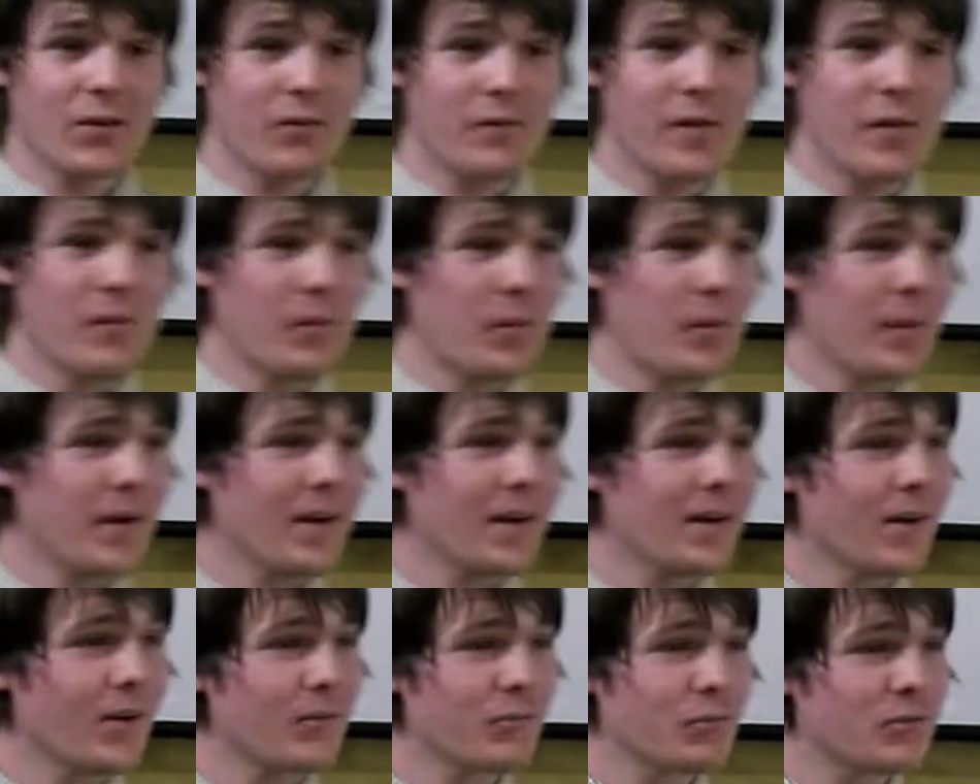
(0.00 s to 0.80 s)
I've never
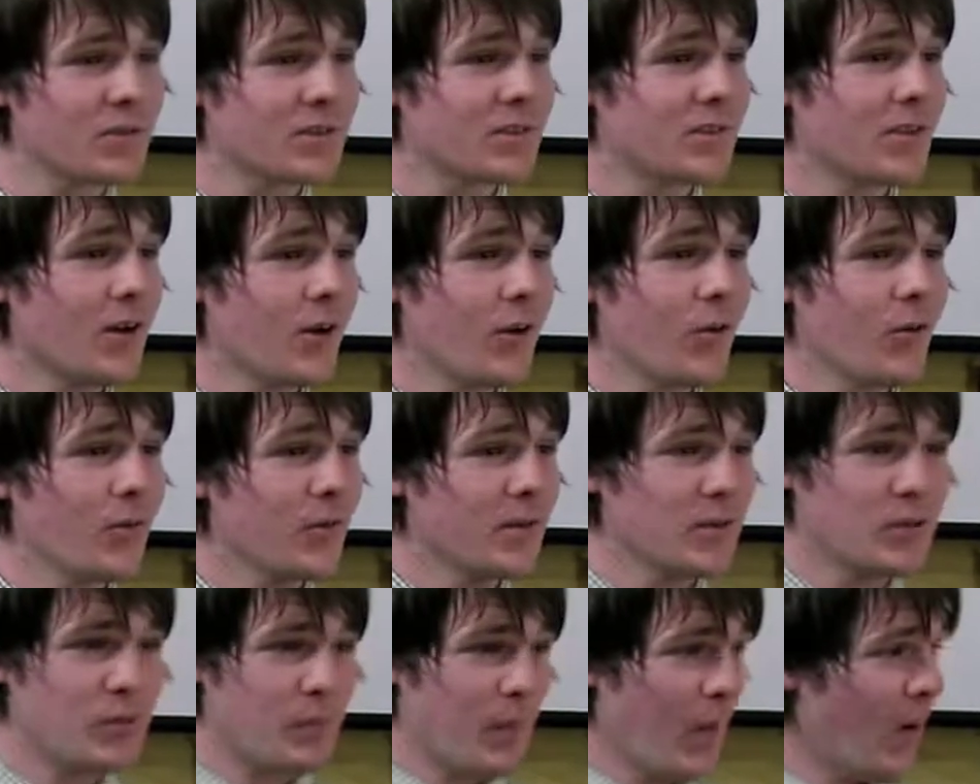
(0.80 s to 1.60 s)
been. I was so
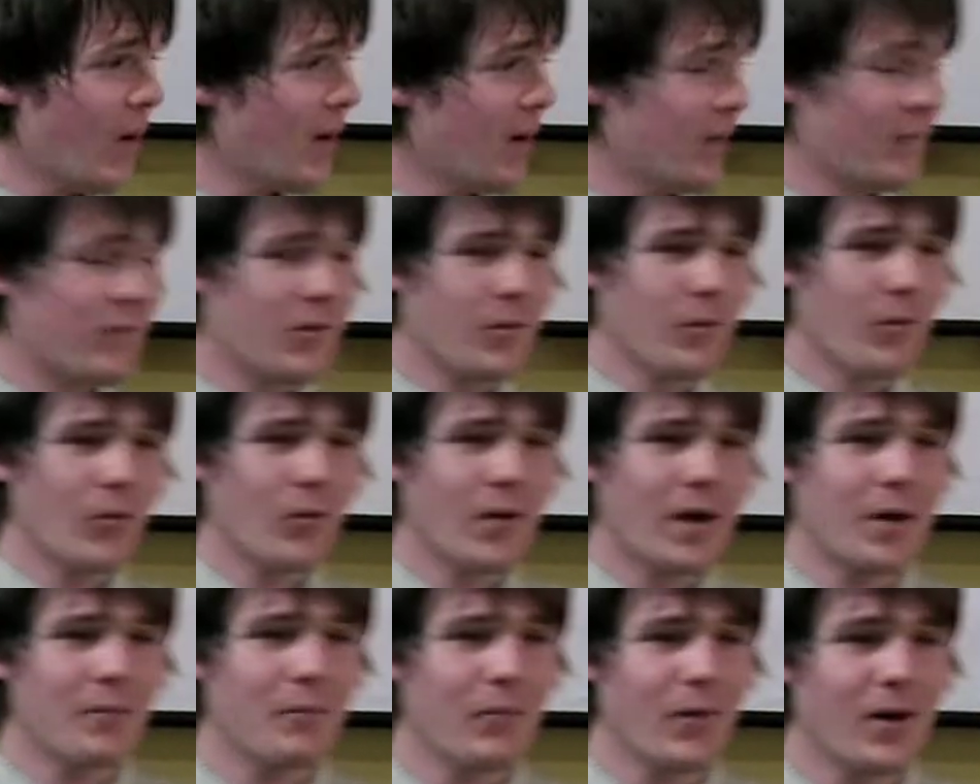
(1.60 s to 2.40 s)
inspired from
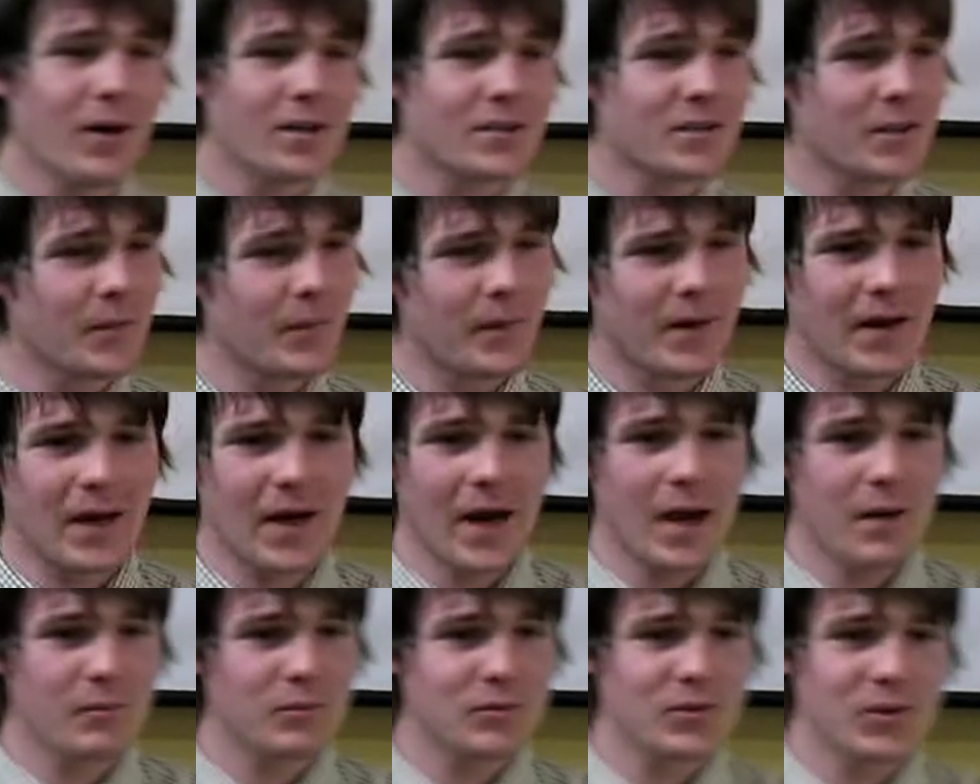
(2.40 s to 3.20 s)
all that worship and
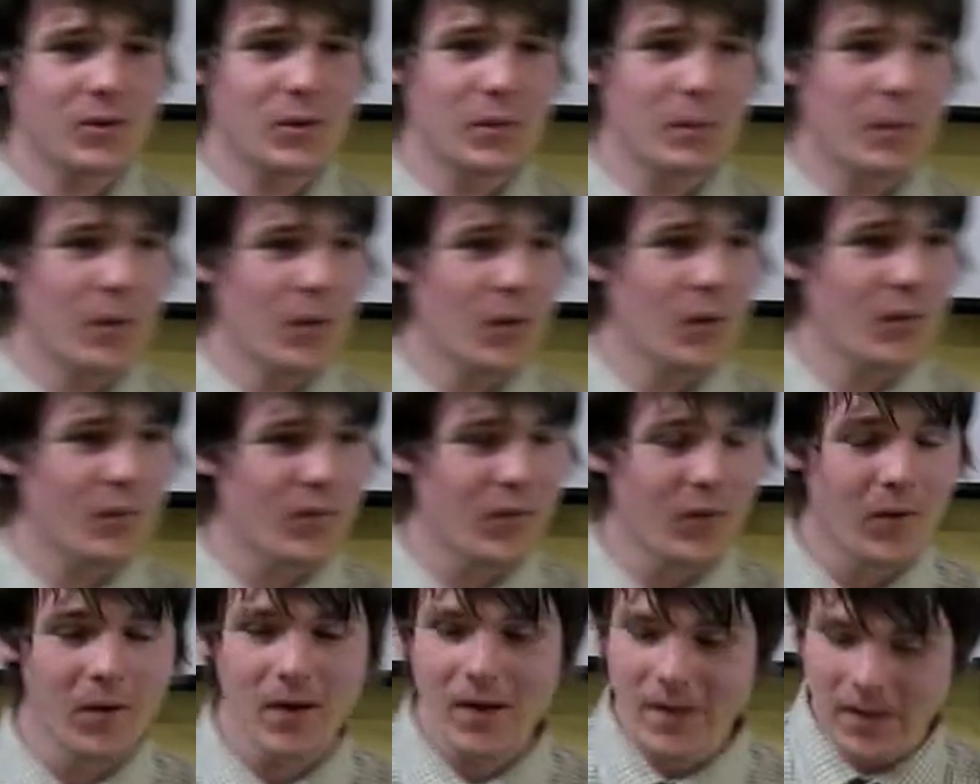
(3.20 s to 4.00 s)
that. Absolutely
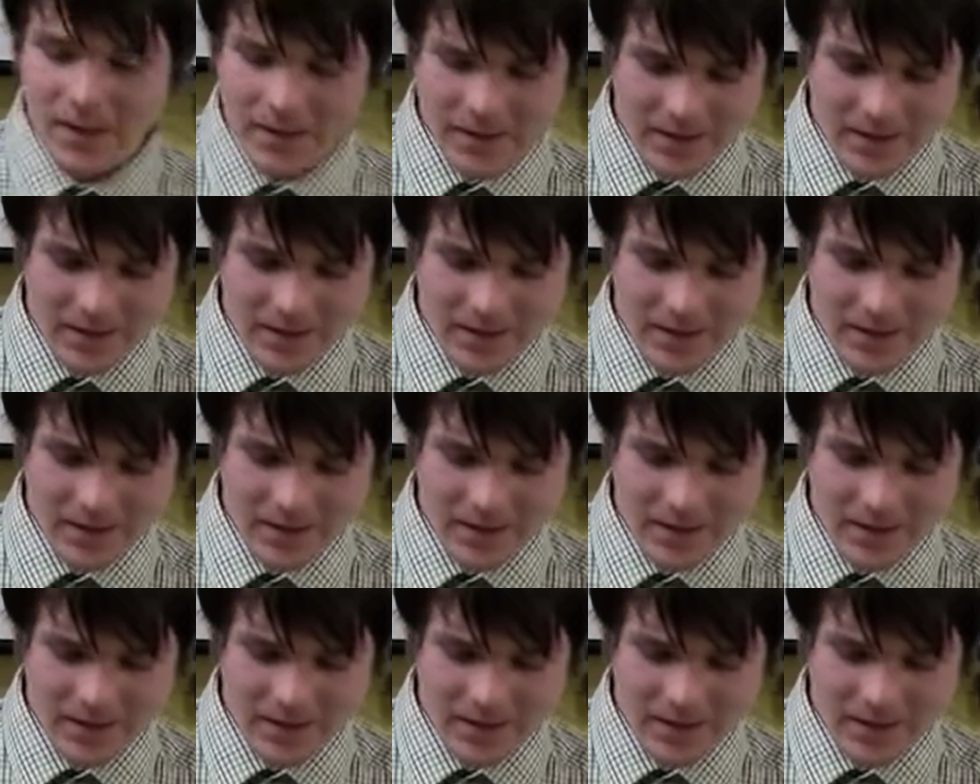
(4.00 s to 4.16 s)
beautiful.